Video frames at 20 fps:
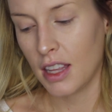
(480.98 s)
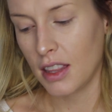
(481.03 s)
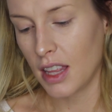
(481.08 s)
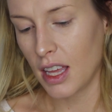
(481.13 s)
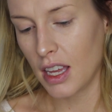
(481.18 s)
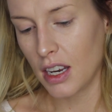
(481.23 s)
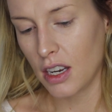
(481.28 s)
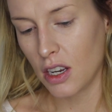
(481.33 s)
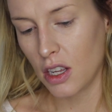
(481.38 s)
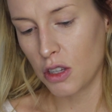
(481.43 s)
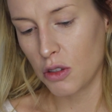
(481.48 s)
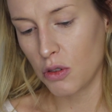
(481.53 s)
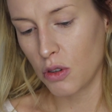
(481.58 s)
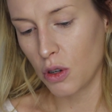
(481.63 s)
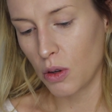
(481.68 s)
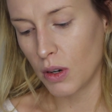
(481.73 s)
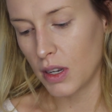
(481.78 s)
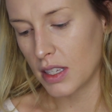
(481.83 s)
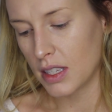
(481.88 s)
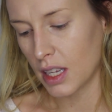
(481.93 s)
then you can
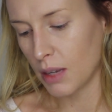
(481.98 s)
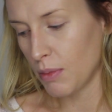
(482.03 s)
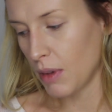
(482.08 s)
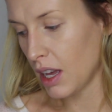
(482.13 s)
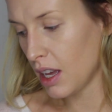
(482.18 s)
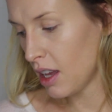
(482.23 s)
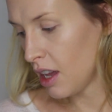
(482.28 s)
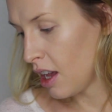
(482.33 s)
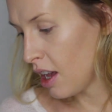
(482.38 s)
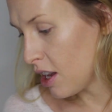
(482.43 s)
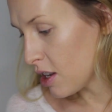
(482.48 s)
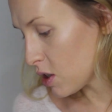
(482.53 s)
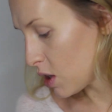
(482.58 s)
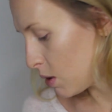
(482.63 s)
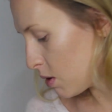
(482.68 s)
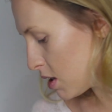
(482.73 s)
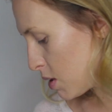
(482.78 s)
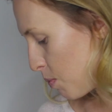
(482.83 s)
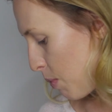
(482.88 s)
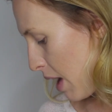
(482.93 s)
go to Sigma. So
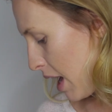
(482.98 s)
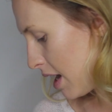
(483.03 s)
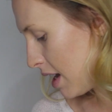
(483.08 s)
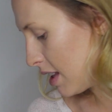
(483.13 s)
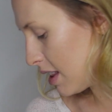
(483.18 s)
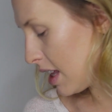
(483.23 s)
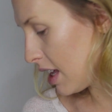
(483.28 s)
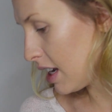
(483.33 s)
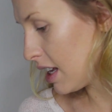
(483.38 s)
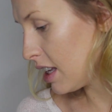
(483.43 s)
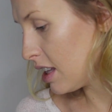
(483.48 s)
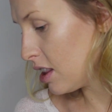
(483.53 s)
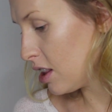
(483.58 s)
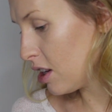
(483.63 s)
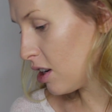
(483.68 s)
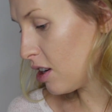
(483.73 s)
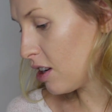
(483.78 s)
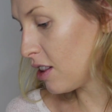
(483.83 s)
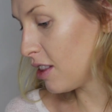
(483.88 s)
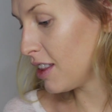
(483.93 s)
I'm just patting that in
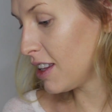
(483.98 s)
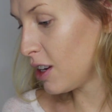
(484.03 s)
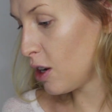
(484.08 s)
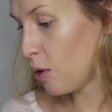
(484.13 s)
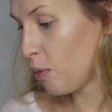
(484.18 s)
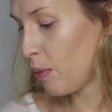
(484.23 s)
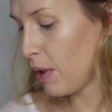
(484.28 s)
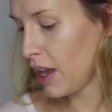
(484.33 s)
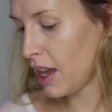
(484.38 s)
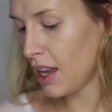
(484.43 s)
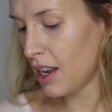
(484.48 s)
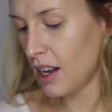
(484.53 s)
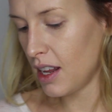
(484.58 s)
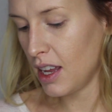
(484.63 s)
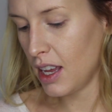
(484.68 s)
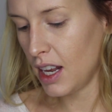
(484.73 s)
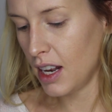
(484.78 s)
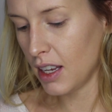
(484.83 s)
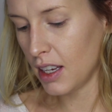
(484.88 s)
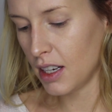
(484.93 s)
there a little bit,
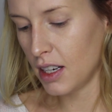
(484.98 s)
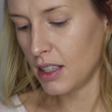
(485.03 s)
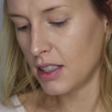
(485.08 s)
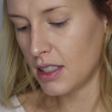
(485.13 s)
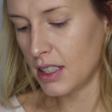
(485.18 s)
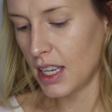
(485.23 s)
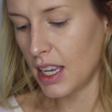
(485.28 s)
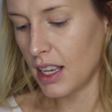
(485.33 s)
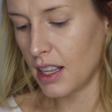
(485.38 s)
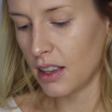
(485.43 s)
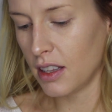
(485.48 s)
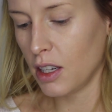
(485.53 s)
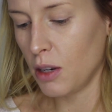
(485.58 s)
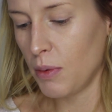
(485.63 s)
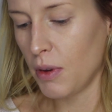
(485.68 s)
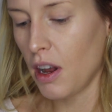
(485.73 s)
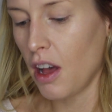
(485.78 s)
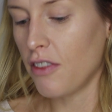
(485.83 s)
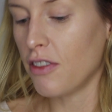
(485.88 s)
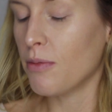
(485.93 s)
and I'm going to take a little
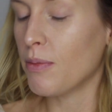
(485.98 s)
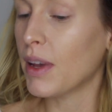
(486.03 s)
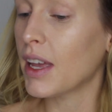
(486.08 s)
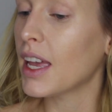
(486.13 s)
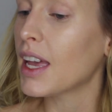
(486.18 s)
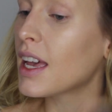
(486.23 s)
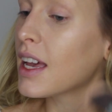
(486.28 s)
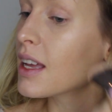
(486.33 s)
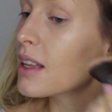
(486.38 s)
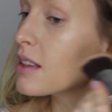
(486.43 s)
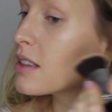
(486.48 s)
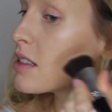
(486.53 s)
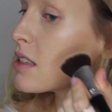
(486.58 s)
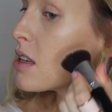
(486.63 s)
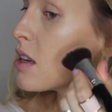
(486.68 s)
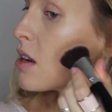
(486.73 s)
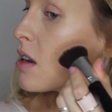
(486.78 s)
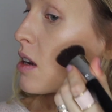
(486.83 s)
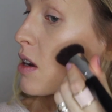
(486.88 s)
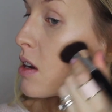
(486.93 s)
bit off of my hands.